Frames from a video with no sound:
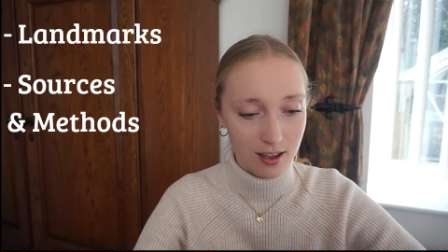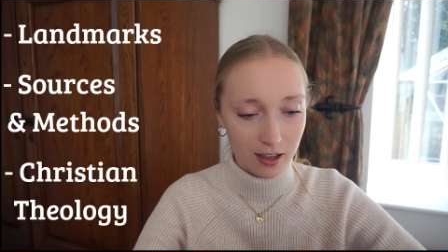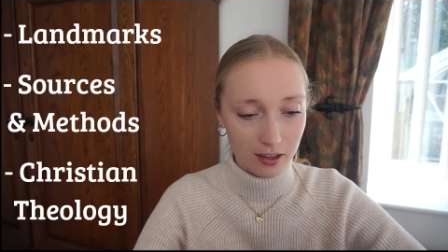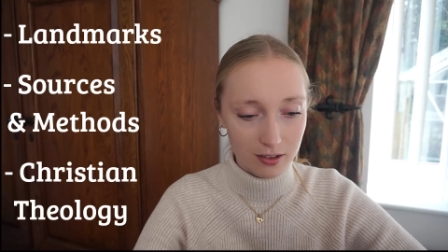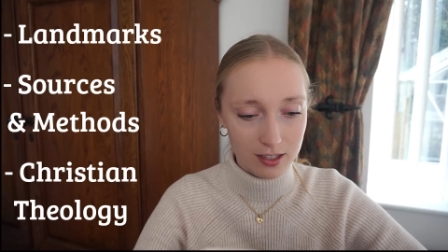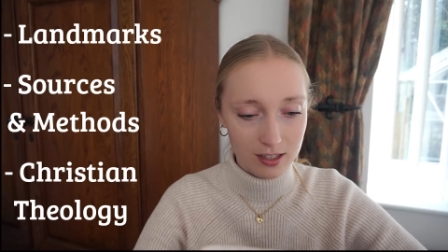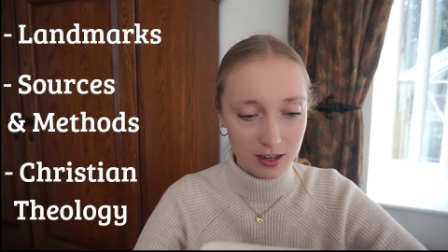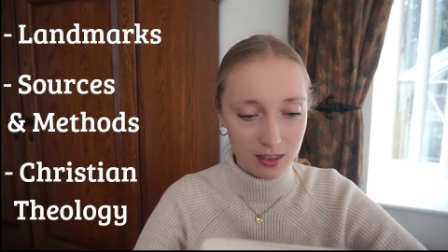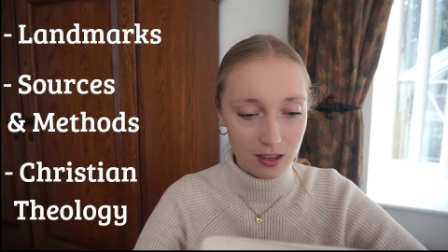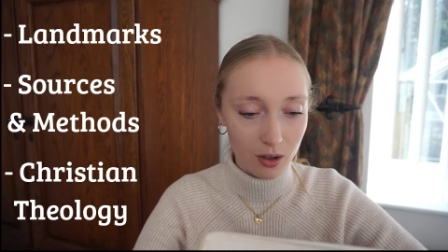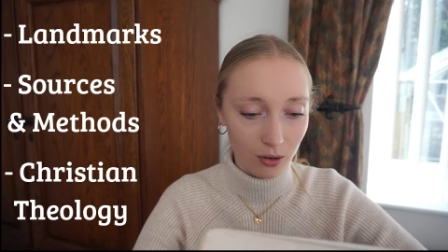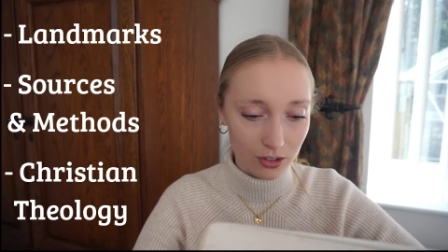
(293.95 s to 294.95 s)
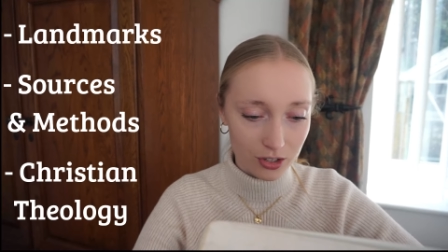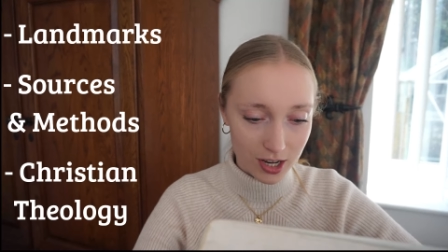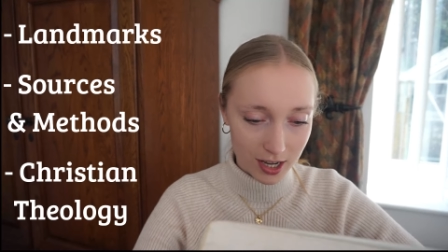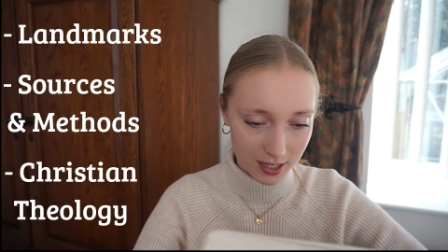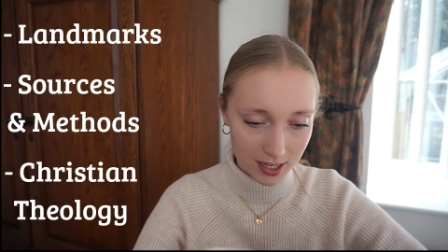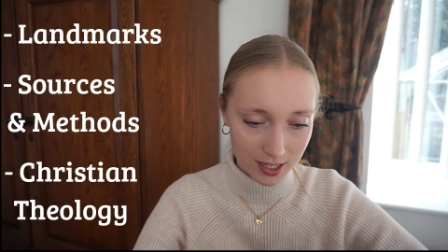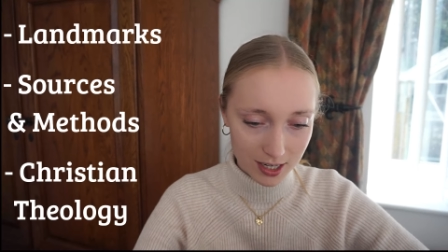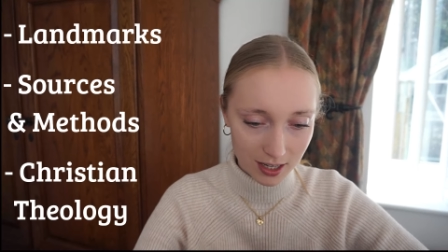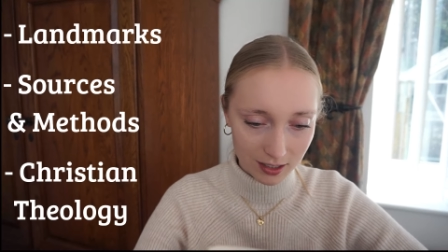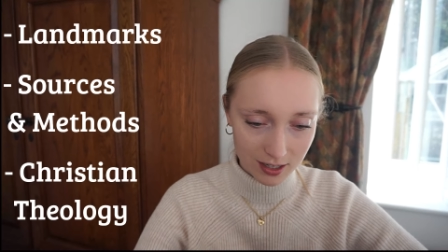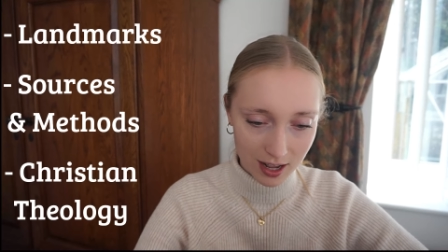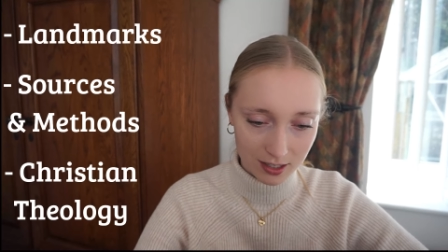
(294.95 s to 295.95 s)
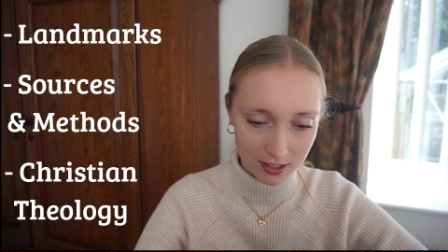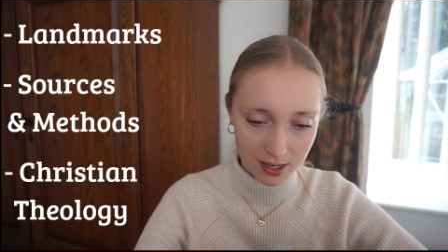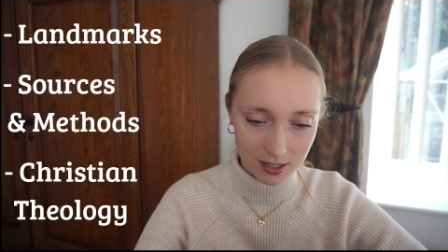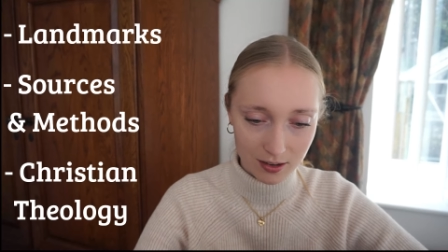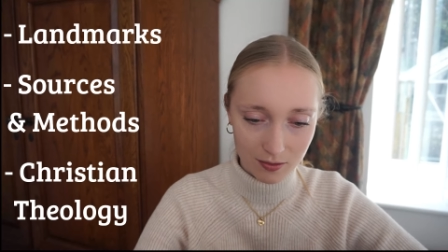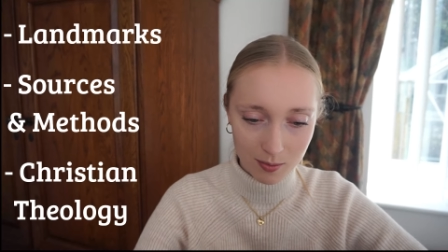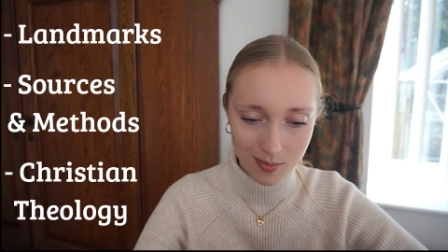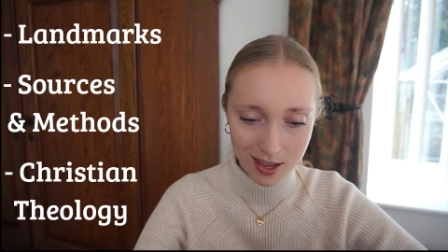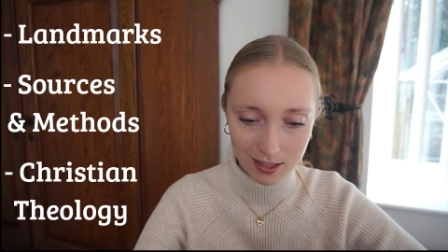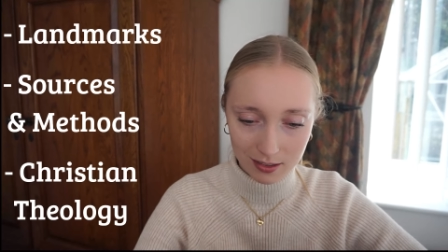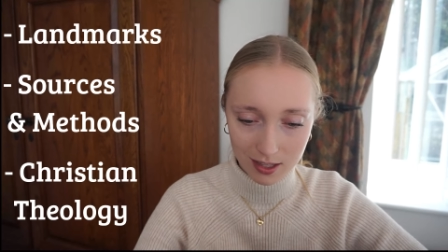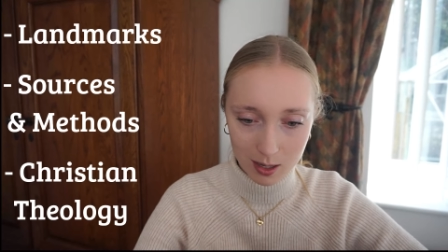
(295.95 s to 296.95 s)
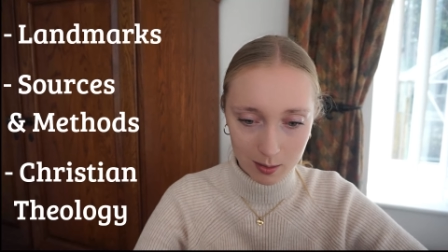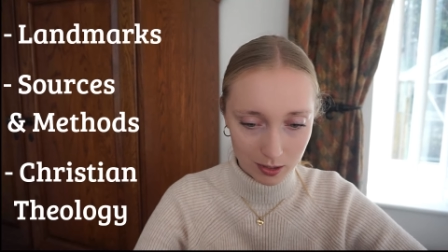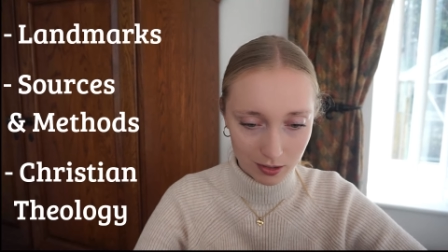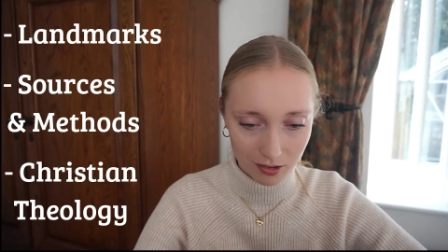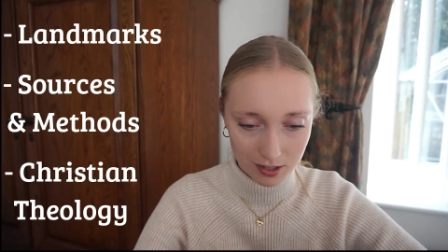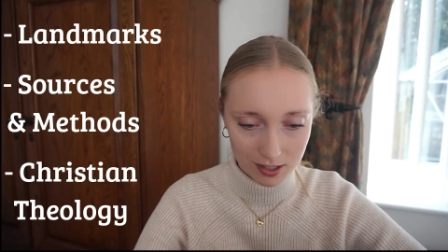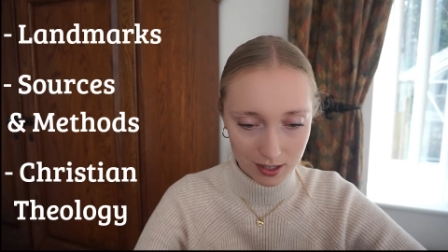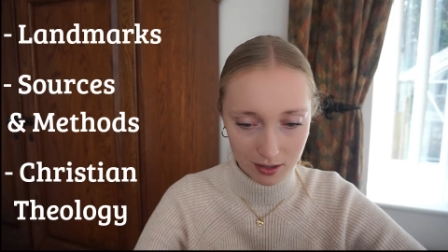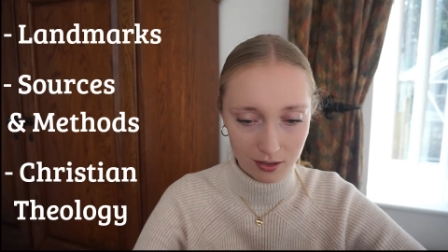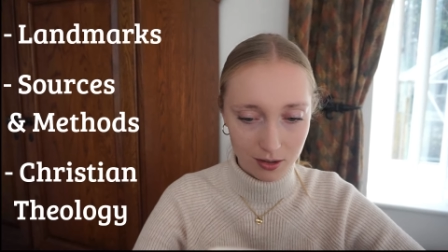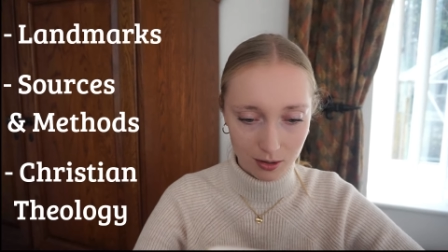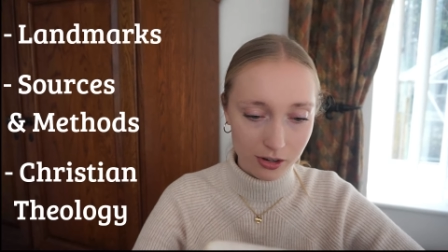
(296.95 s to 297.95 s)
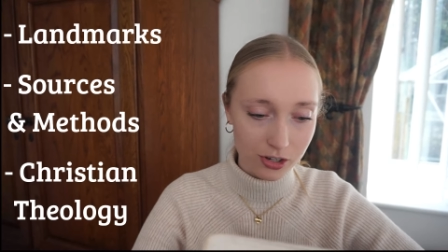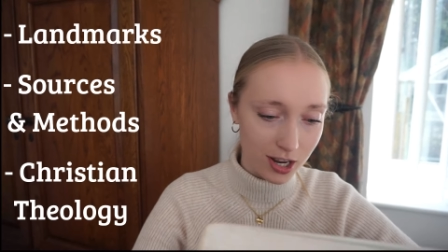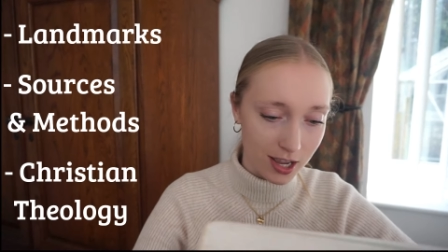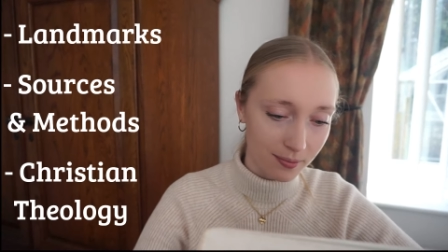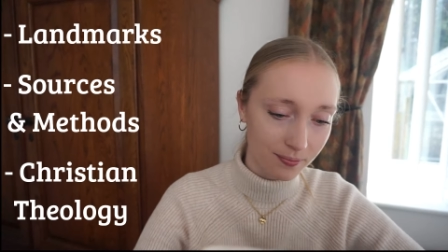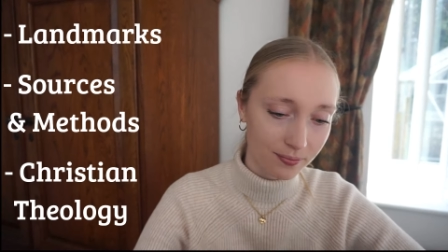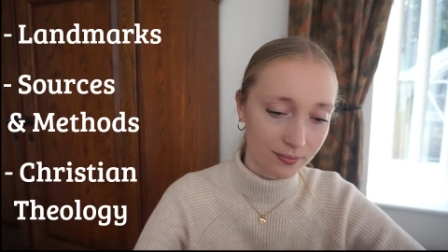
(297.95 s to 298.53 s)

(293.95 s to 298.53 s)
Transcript: and Christian Theology, a detailed analysis of the main themes of Christian theology.